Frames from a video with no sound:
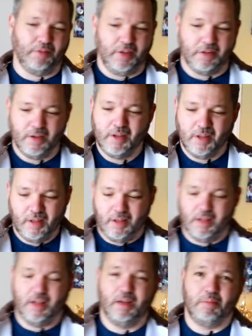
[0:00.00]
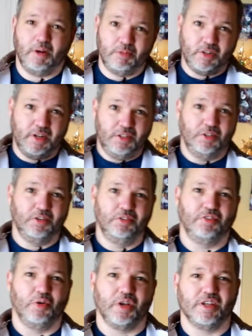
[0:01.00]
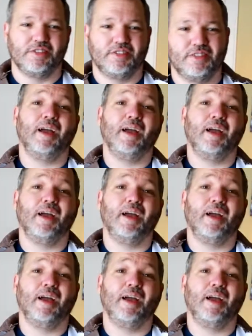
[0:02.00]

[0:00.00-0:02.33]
of it, but I'm trying to focus.